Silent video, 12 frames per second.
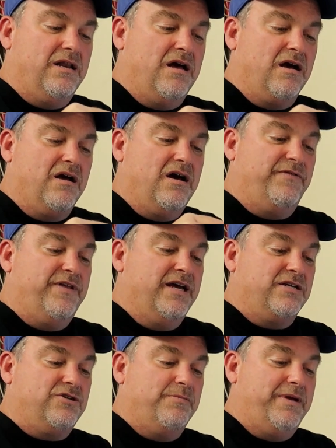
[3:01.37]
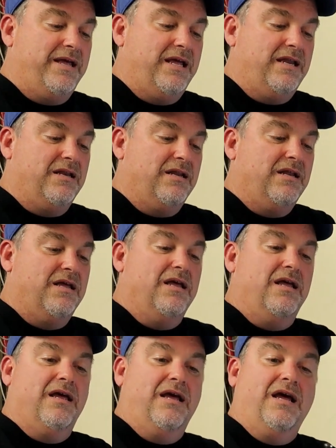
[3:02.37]
knock off the extra paint,
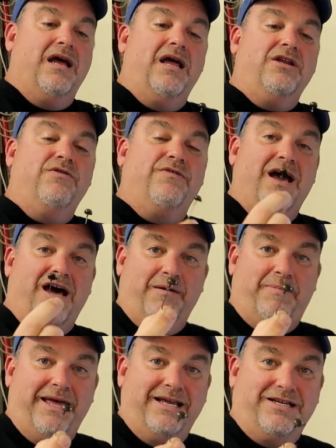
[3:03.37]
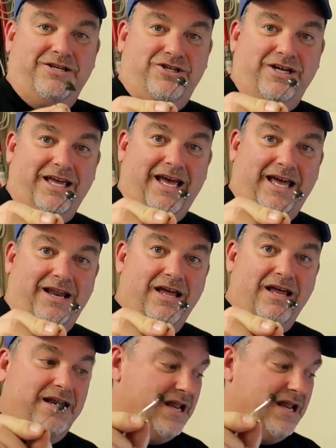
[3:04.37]
and you've got a painted jig head.